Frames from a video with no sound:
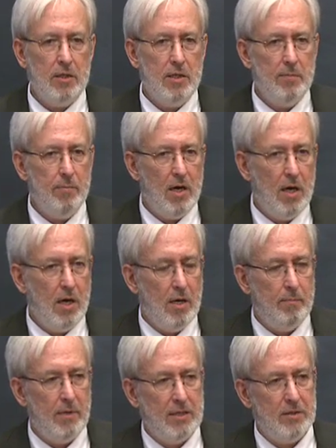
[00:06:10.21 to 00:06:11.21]

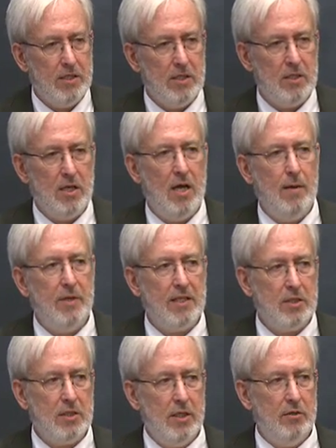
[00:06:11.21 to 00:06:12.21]
imam at the Islamic
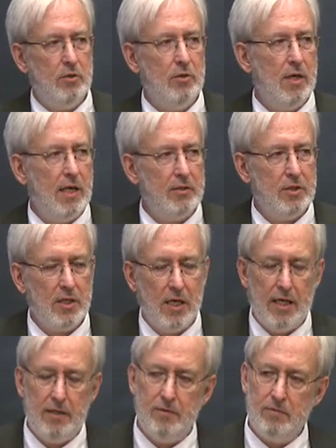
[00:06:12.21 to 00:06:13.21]
Center
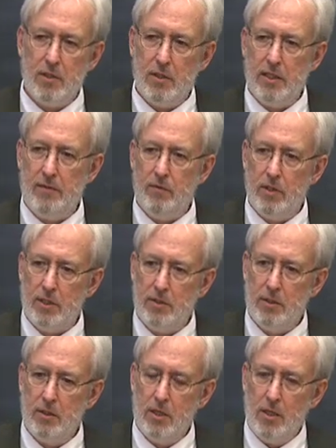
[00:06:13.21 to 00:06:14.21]
outside of Cleveland,